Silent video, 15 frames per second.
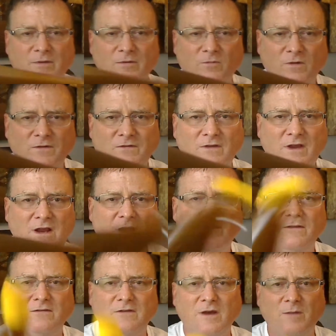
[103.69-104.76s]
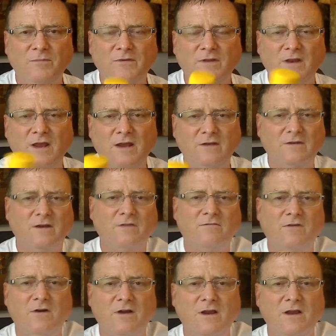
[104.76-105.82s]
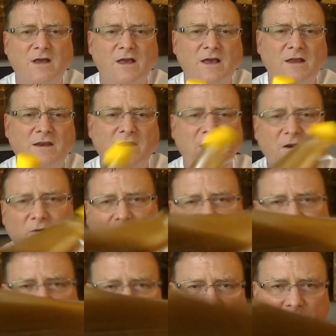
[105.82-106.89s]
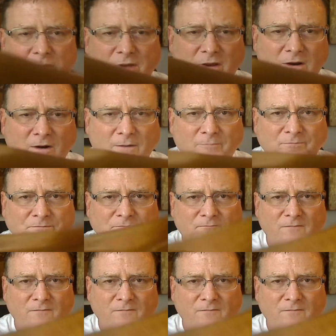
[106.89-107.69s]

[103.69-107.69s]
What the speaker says: But once again, this comes in that very narrow top here.